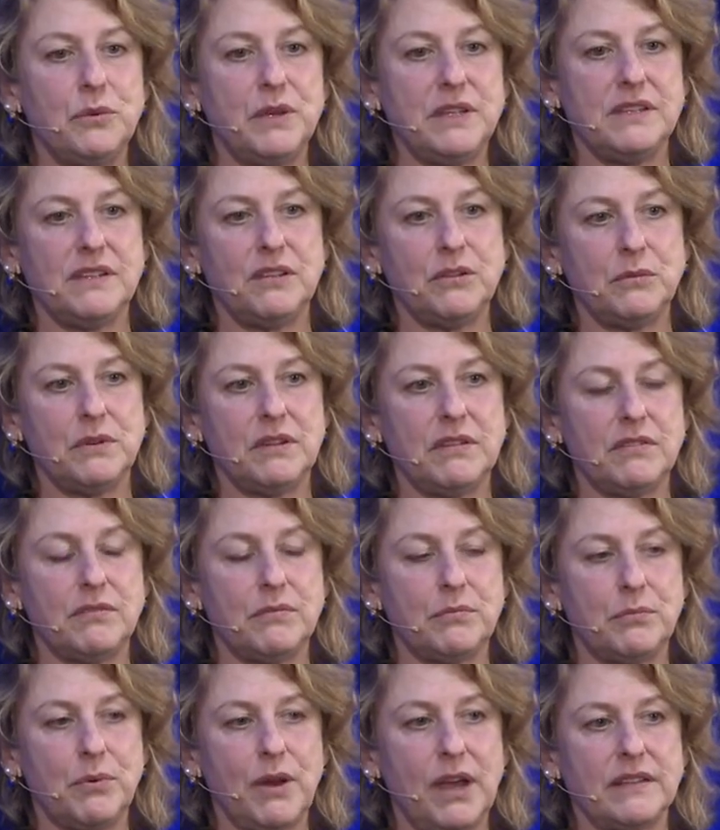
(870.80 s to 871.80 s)
we deal
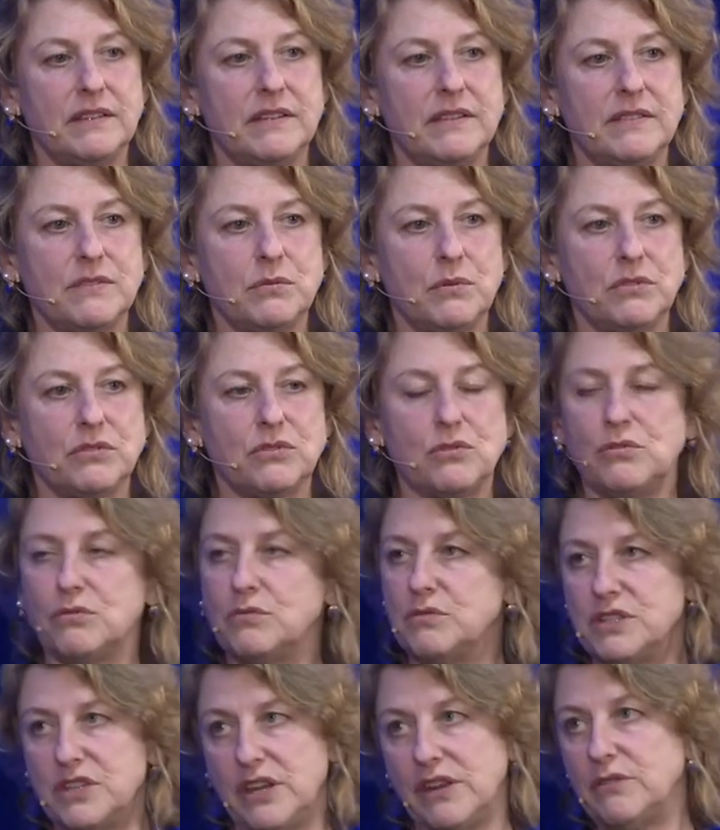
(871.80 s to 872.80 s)
with practice what's called
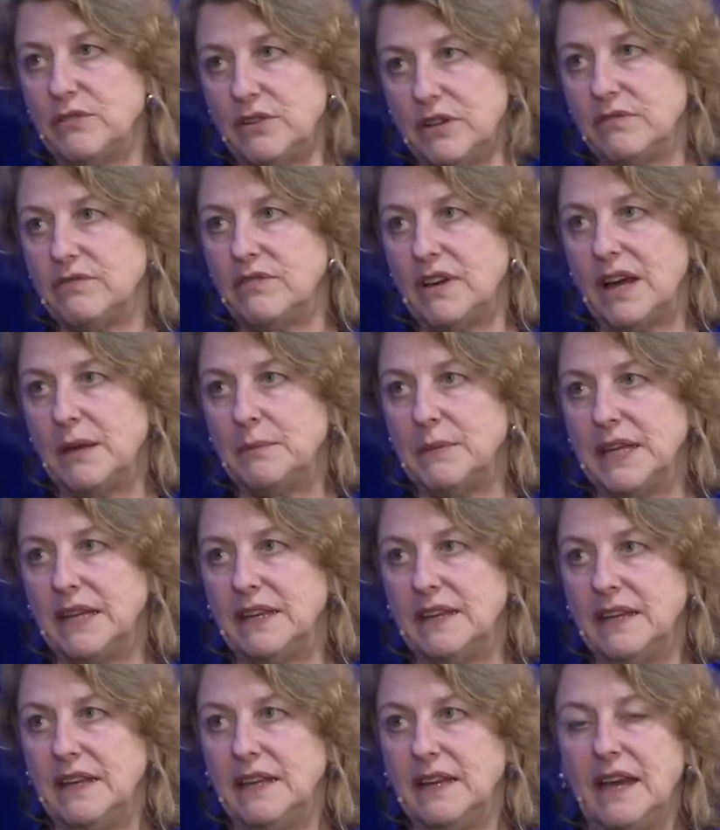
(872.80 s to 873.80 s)
regenerative farming.